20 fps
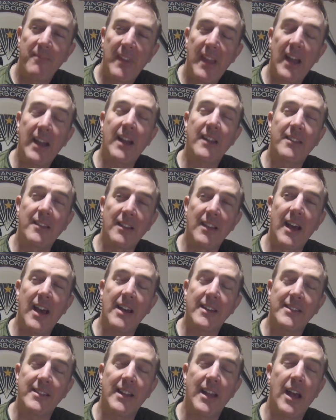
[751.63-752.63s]
I got the
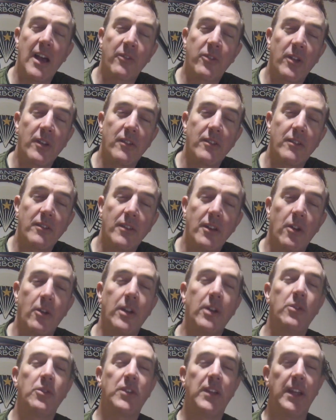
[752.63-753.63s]
last laugh because, you know,
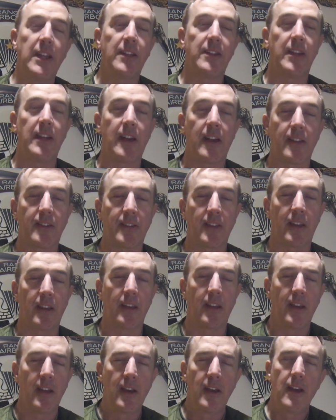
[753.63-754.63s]
he was
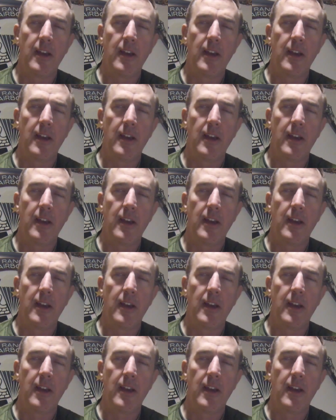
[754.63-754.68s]
ETSing.